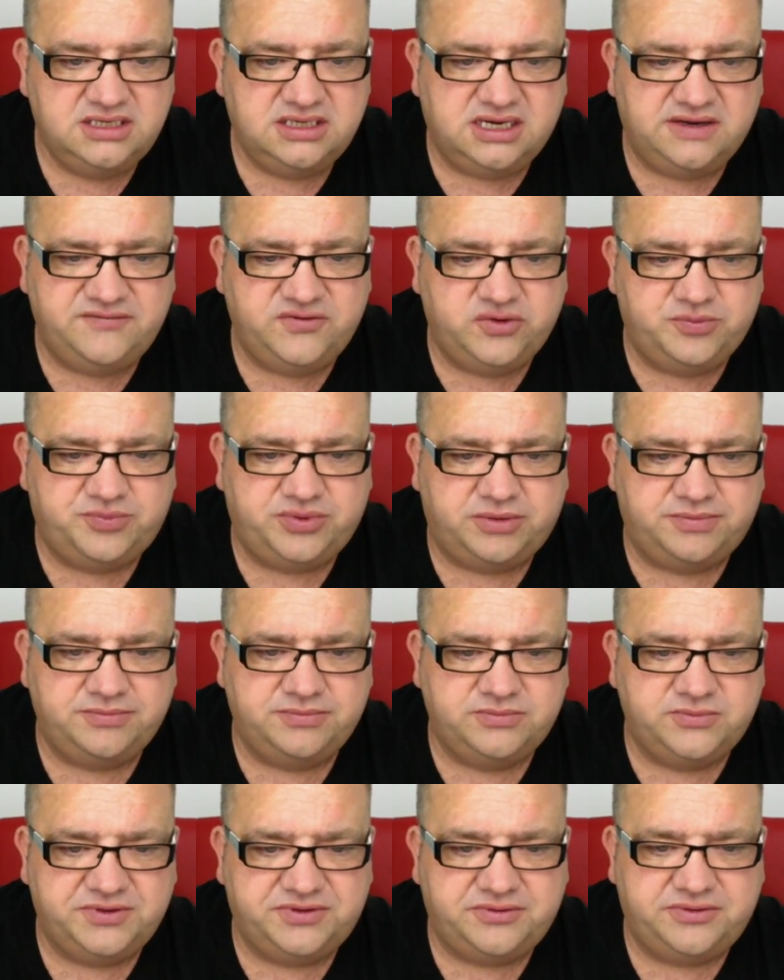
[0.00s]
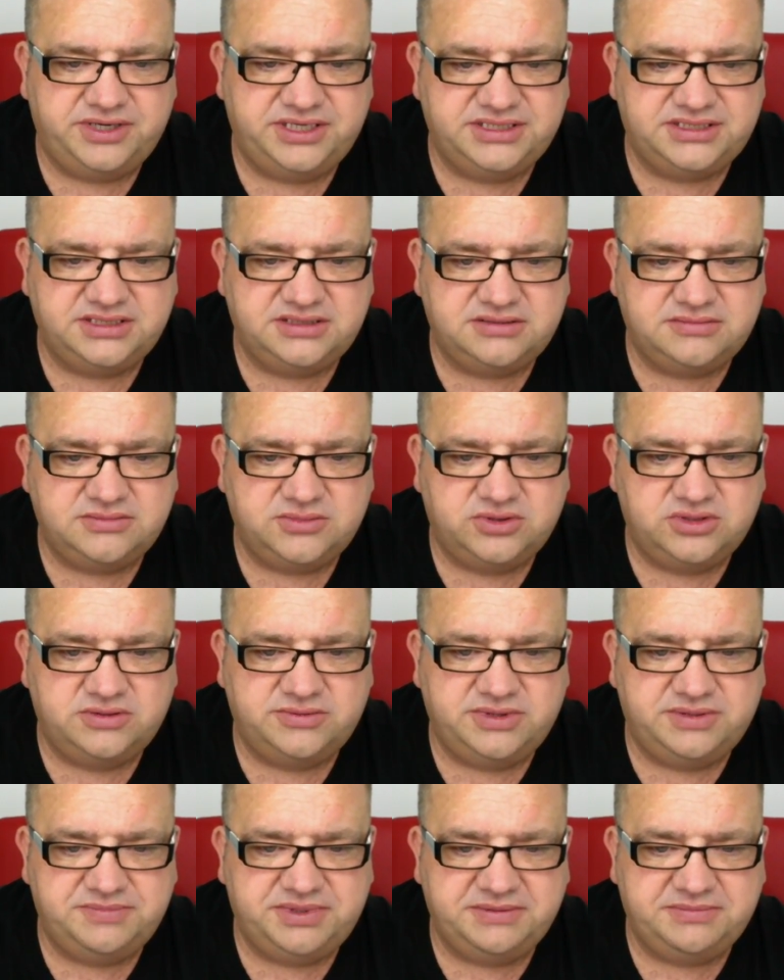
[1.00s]
I have no problem with criticism, only
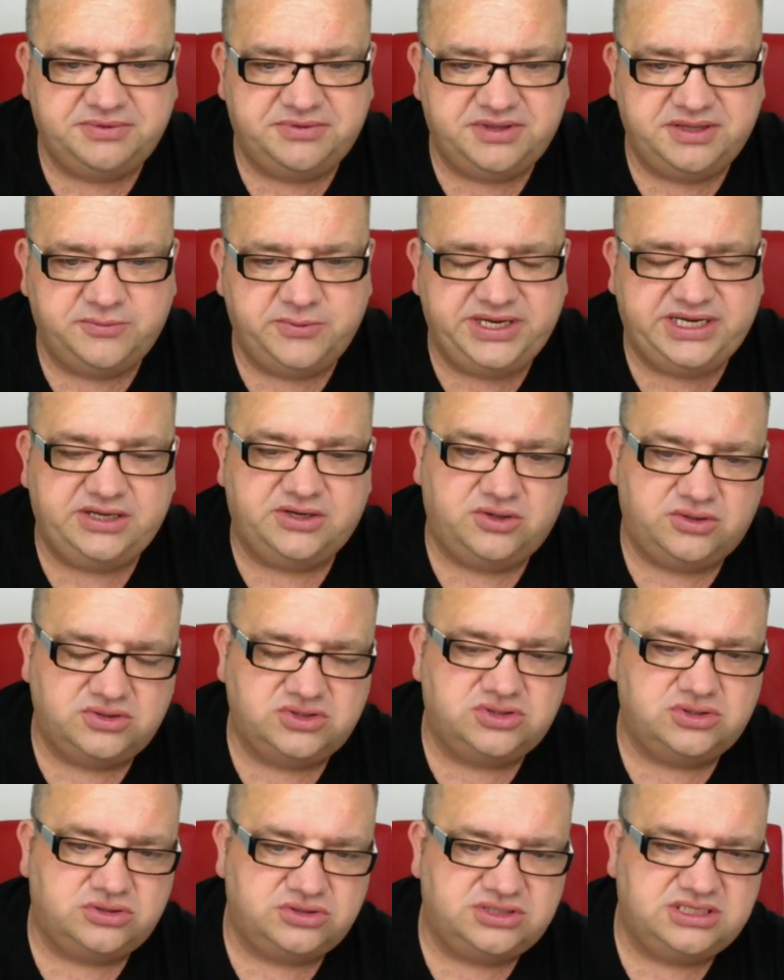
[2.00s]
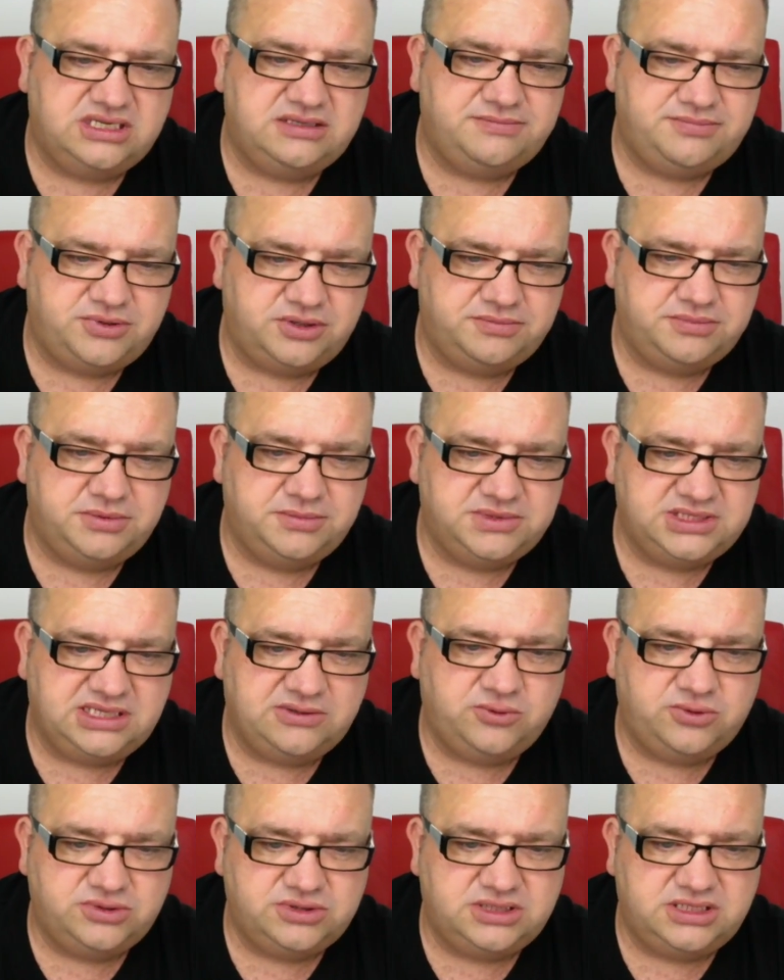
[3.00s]
when people think we cannot sort our problems. I
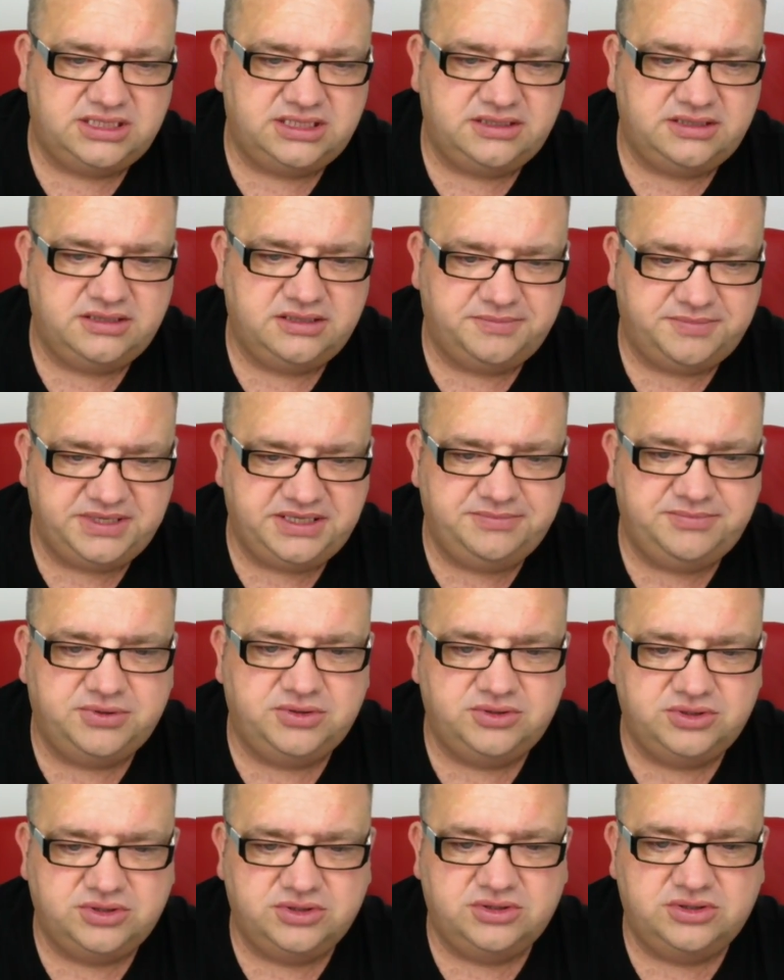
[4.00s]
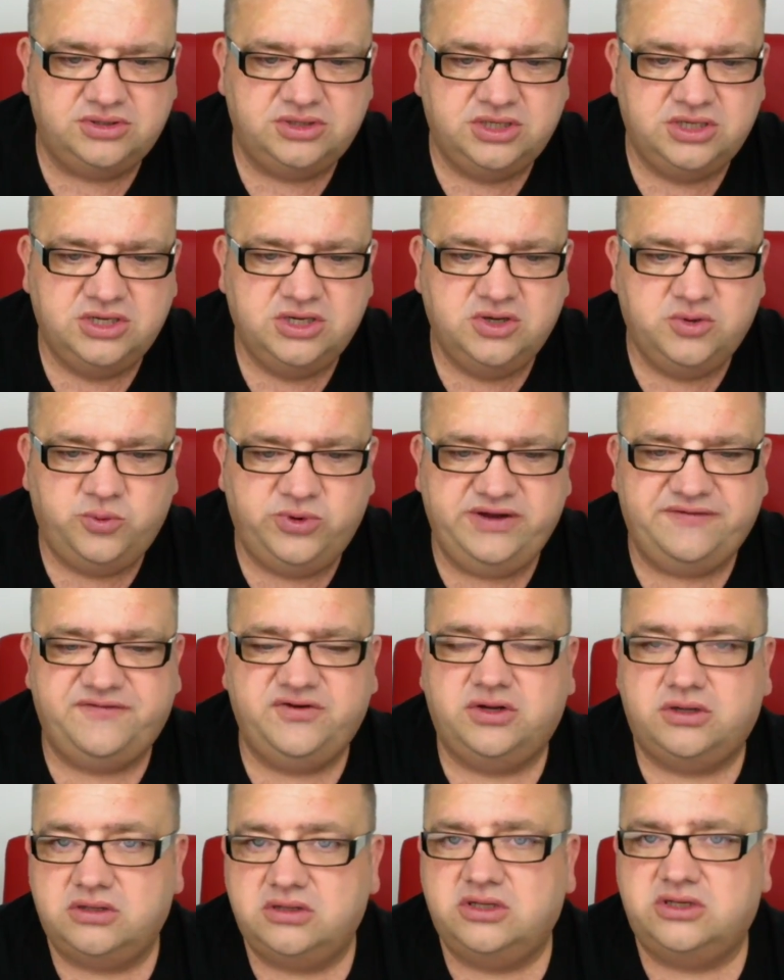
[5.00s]
want to let the people know we have
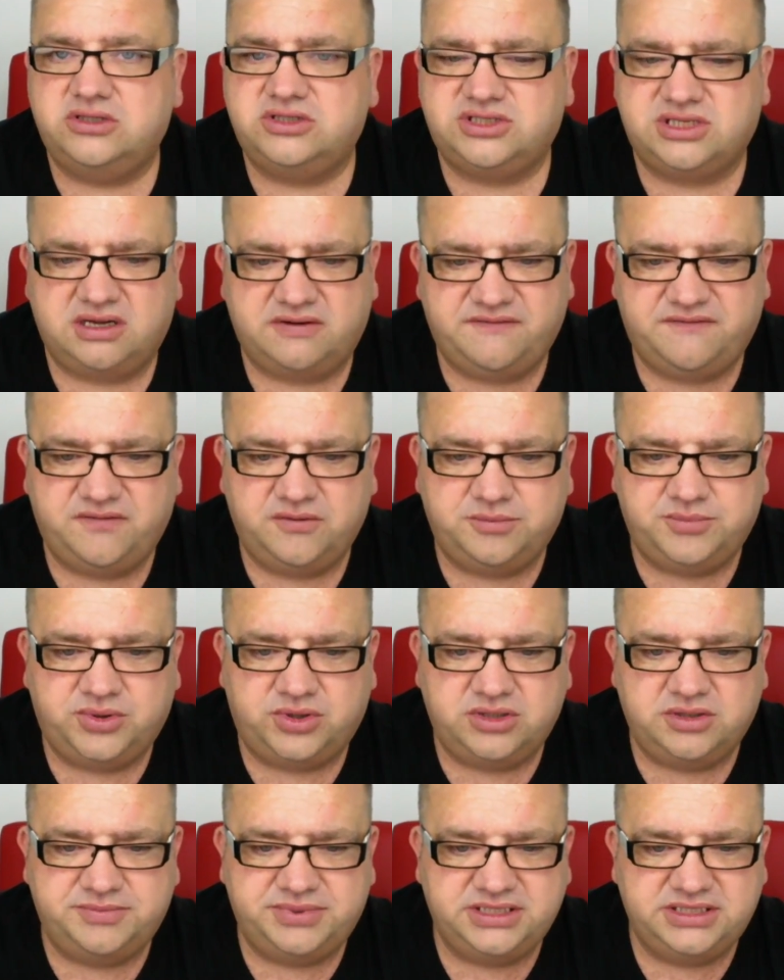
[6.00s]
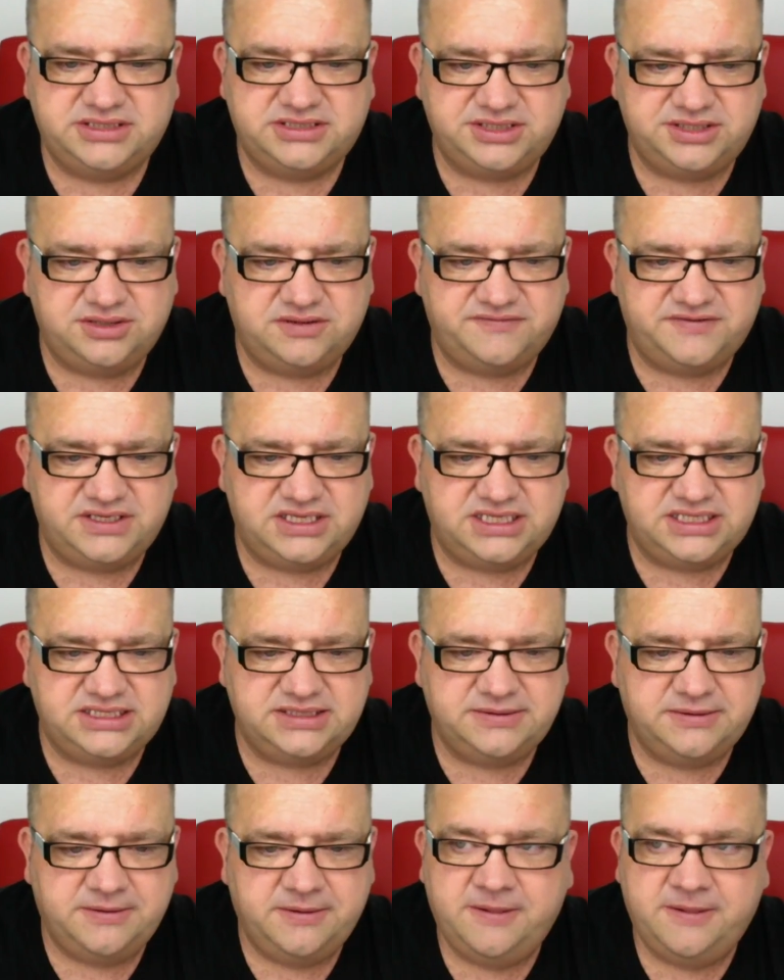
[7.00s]
not lost our football ability overnight.